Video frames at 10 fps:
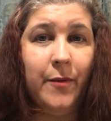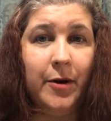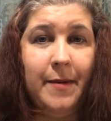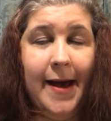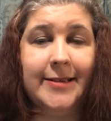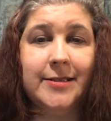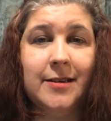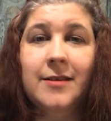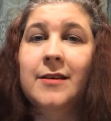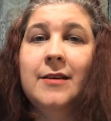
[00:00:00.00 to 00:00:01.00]
wear a mask.
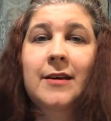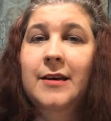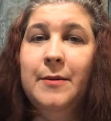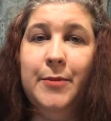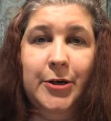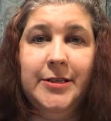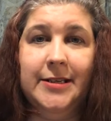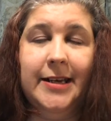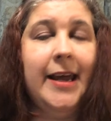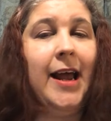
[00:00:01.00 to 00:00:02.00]

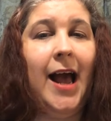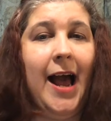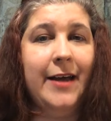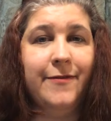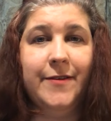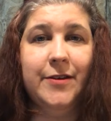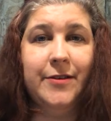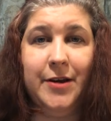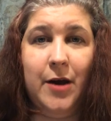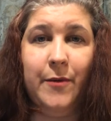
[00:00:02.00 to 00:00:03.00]
Personally, I feel
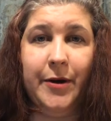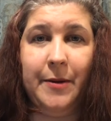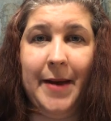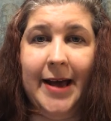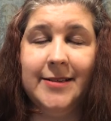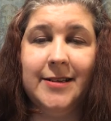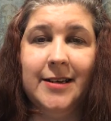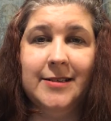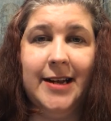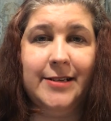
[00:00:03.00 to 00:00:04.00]
that not wearing a mask
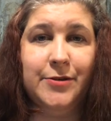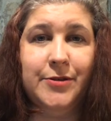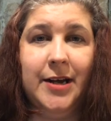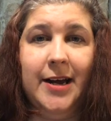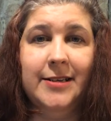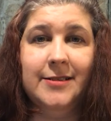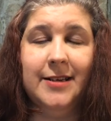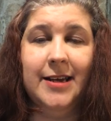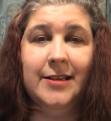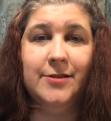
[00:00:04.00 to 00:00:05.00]
is an exercise
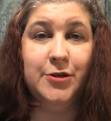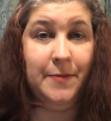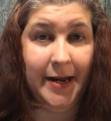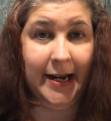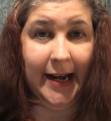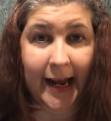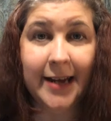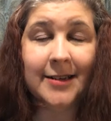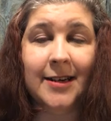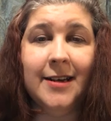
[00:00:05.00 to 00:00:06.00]
in
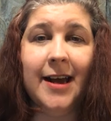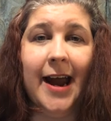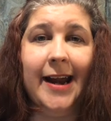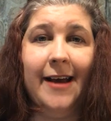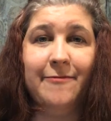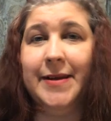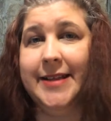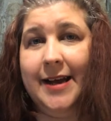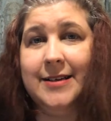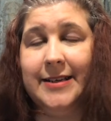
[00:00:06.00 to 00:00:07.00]
stupidity, and I've made
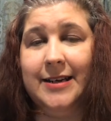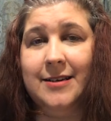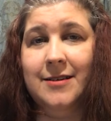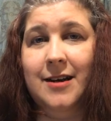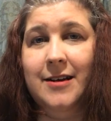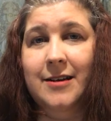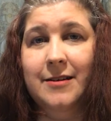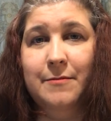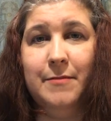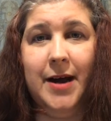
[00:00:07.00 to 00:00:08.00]
that clear
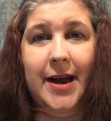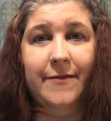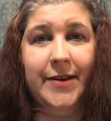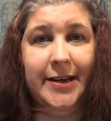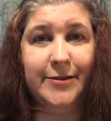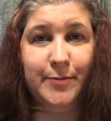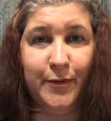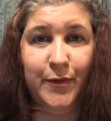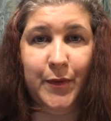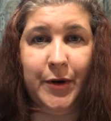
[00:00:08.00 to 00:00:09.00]
on my videos
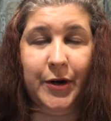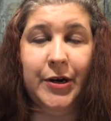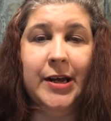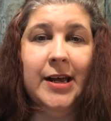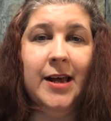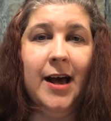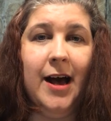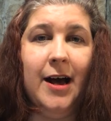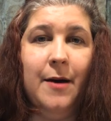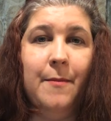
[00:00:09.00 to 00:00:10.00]
before.
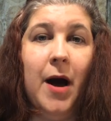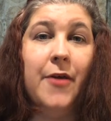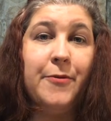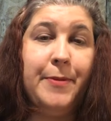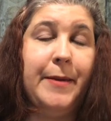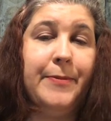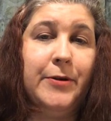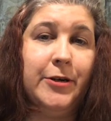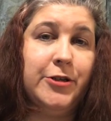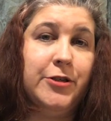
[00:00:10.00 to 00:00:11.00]
Other people
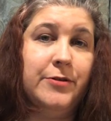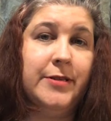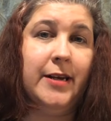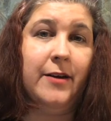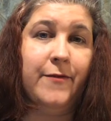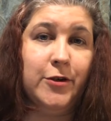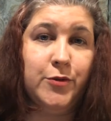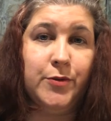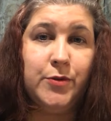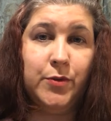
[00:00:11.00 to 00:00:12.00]
are choosing
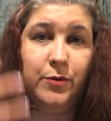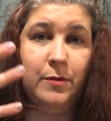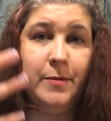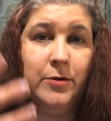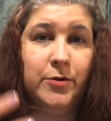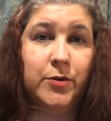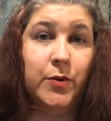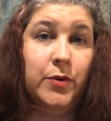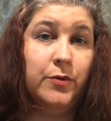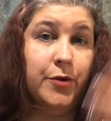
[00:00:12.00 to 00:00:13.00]
virtual school, remote
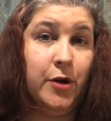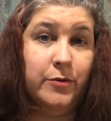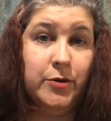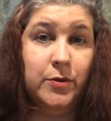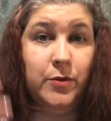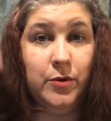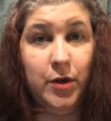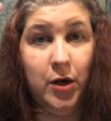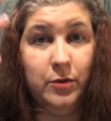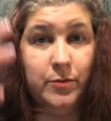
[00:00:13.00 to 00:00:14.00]
school, no school,
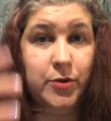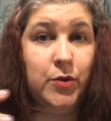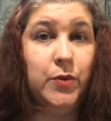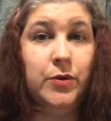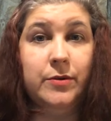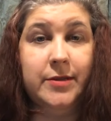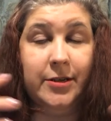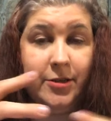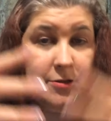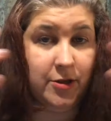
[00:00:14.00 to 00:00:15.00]
home school.
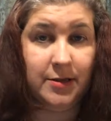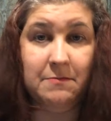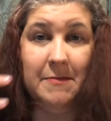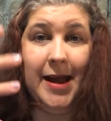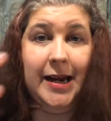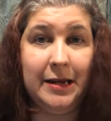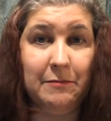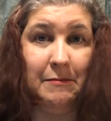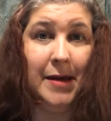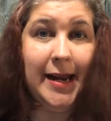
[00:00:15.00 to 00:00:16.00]
There's just
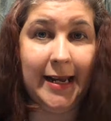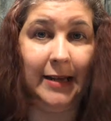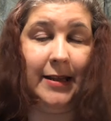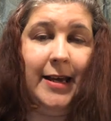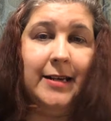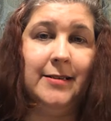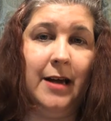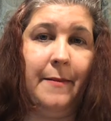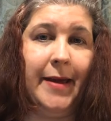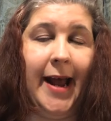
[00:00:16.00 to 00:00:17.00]
many things
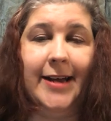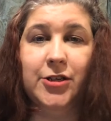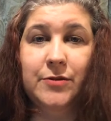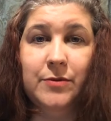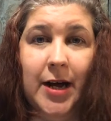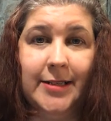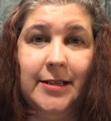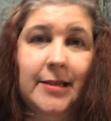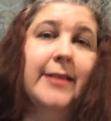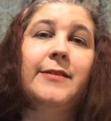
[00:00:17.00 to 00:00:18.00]
coming at you, lots
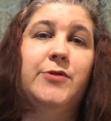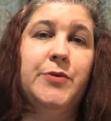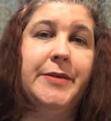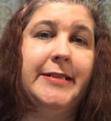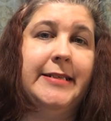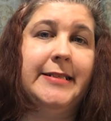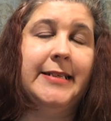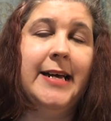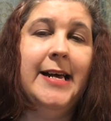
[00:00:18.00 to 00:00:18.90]
and lots of choices.